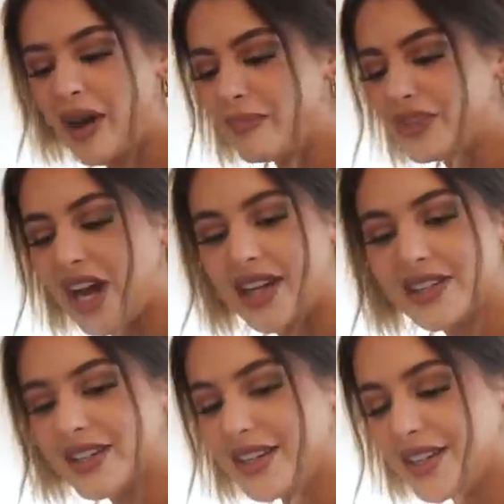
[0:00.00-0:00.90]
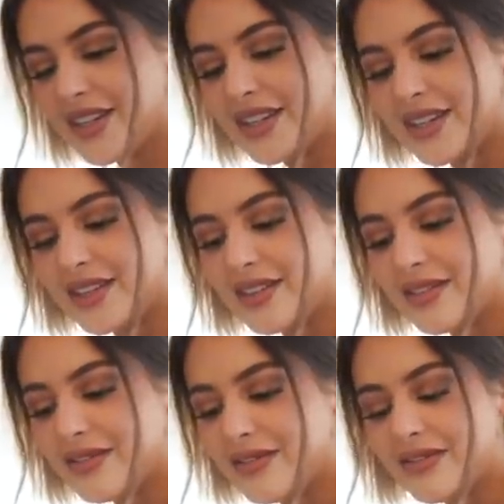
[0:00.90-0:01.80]
i'm done yeah i'm just like what
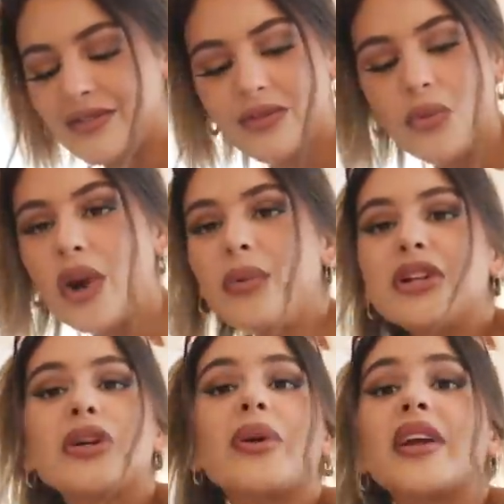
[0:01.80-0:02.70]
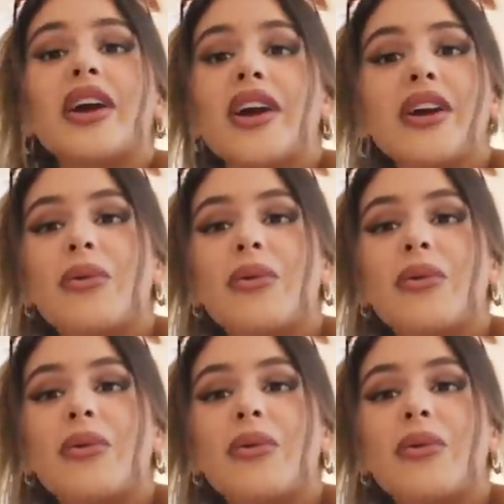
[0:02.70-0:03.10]
am i what am i what are we doing here, here?